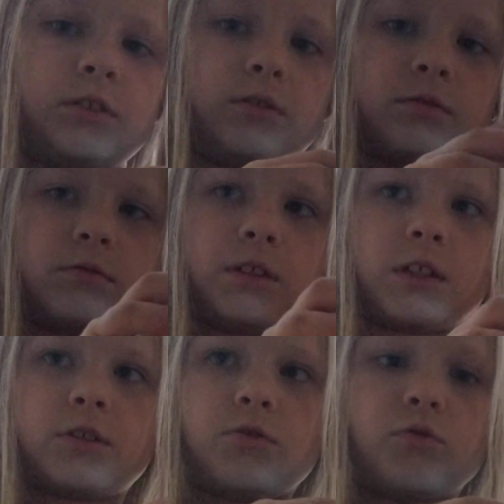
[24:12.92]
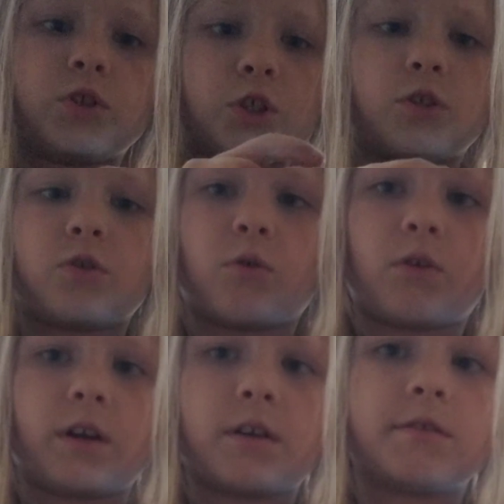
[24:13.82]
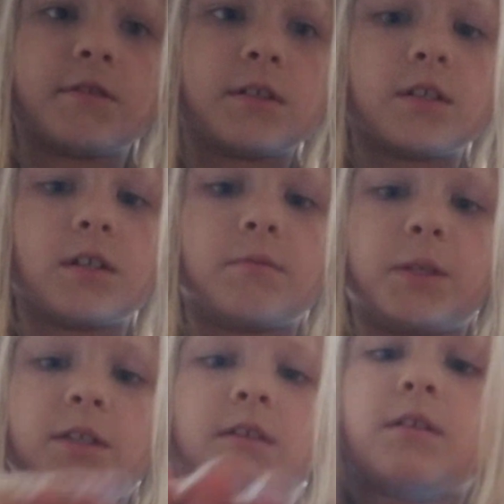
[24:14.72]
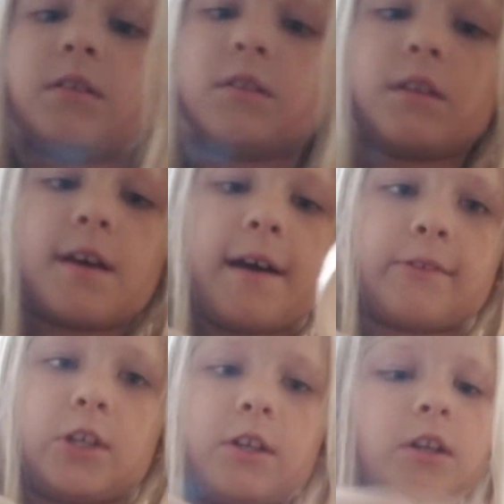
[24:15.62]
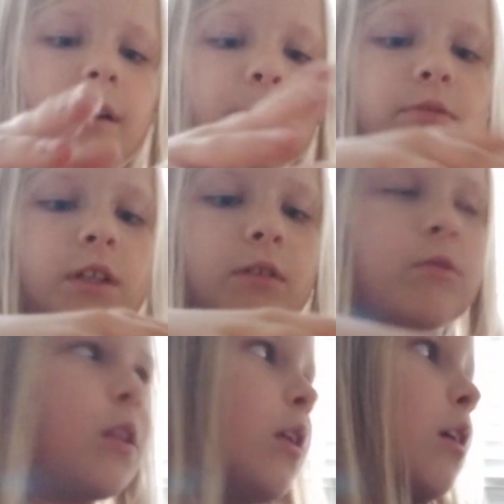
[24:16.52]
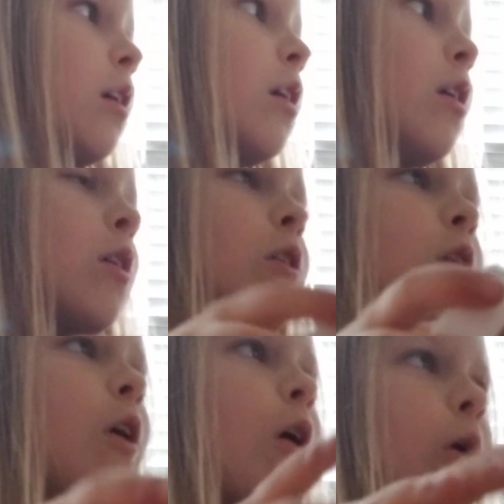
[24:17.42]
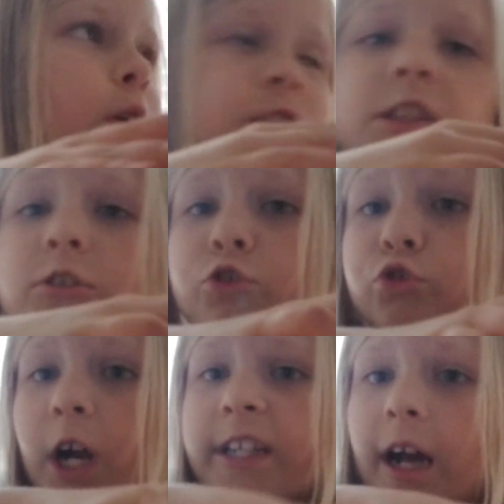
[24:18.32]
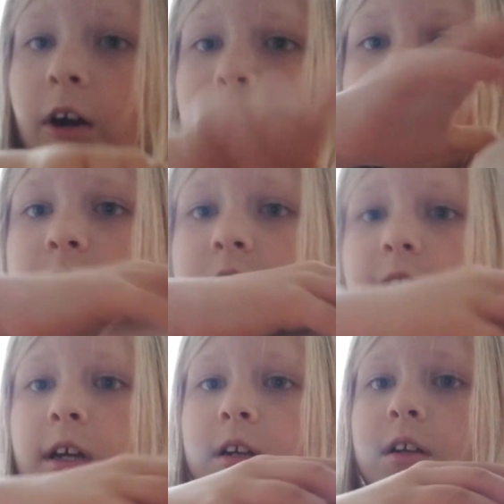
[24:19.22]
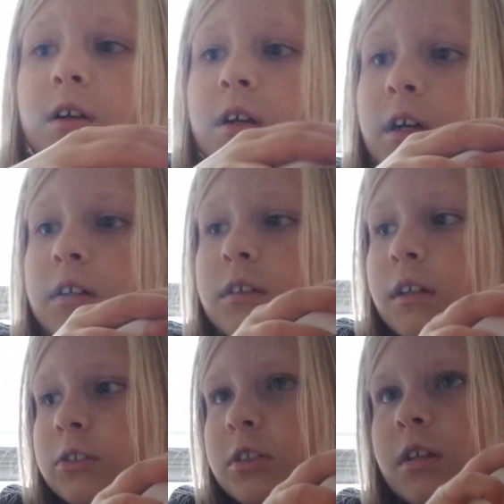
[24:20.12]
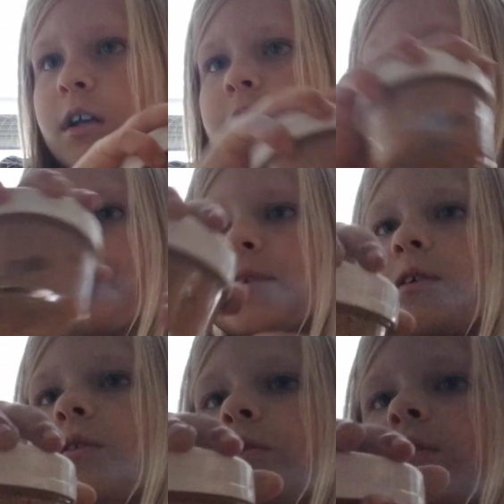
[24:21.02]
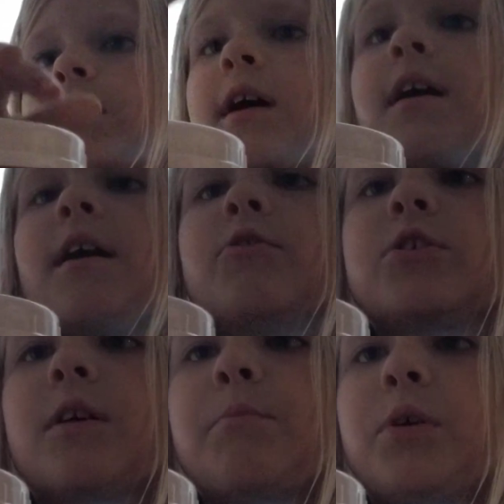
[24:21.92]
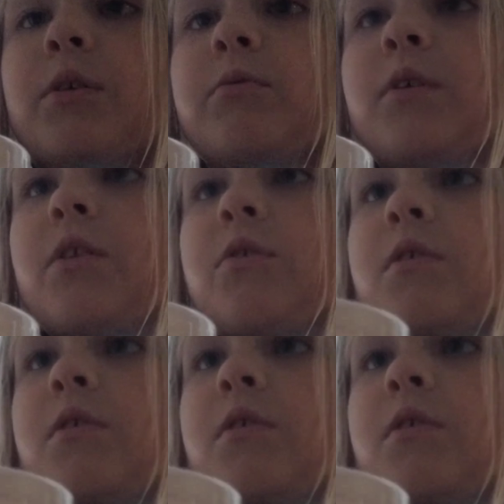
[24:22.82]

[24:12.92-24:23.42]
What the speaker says: to want to store it immediately after you're done playing with it, or sort of dry out, because I had another slime that I was done playing with,